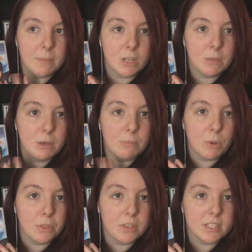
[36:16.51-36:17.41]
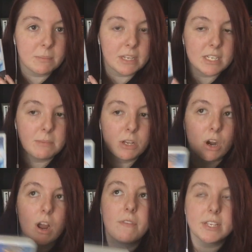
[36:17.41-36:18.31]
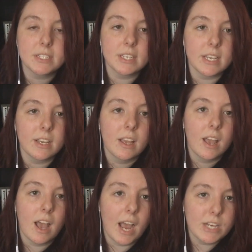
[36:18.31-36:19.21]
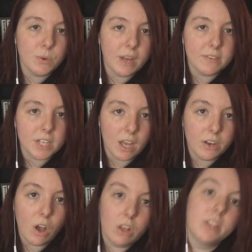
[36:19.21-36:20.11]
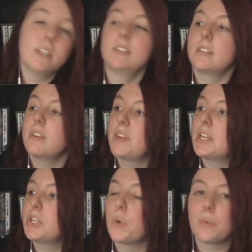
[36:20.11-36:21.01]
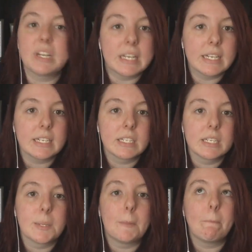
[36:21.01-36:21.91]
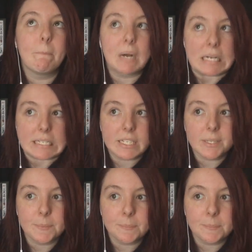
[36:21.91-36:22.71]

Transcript: I'm gonna put both of these on my TBR. Obviously, I don't have to unhaul this if I don't read it, but